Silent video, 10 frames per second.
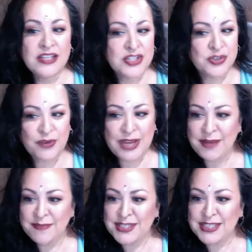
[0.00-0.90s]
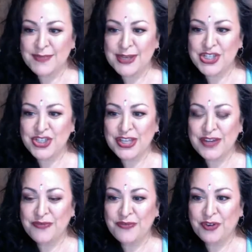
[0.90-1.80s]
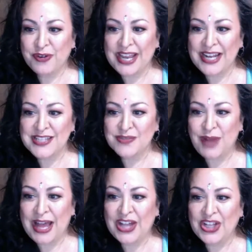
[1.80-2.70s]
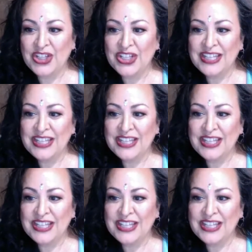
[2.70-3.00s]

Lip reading: Dreams, especially for Rayanne as well.